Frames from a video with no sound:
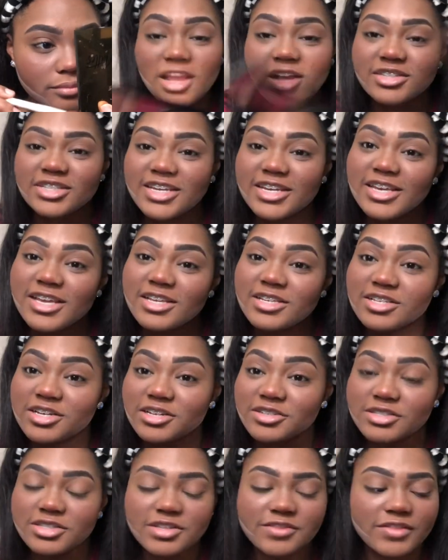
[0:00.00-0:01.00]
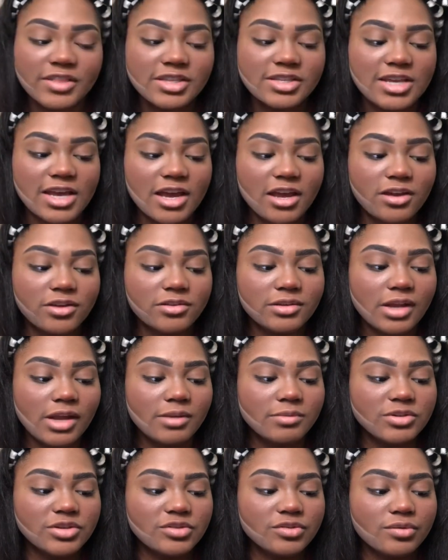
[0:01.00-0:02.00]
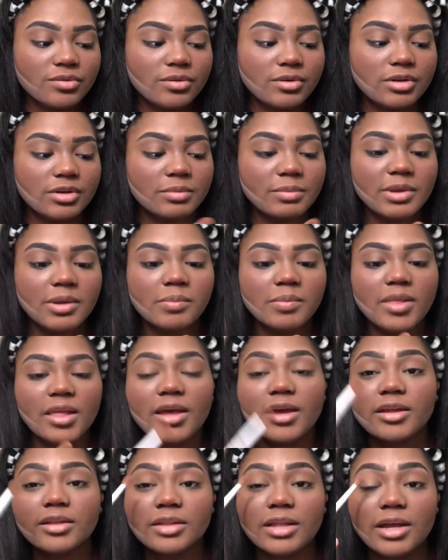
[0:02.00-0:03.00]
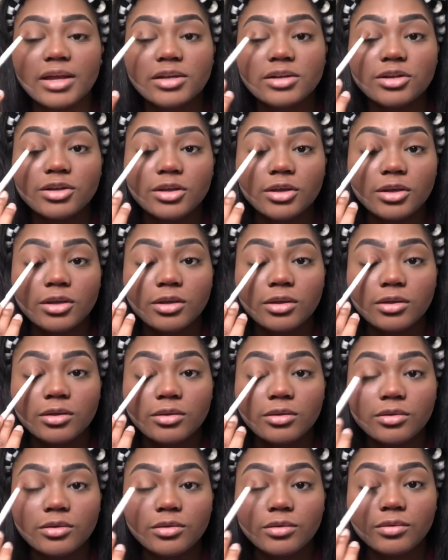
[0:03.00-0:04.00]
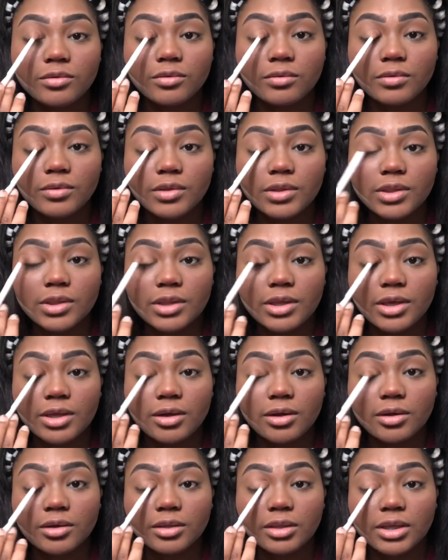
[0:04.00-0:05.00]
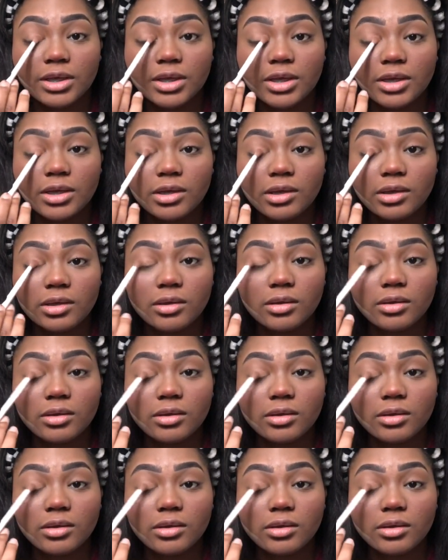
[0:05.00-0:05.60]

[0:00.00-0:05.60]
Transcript: Now taking Toasted the Town, I'm just going to be applying that to the inner lid.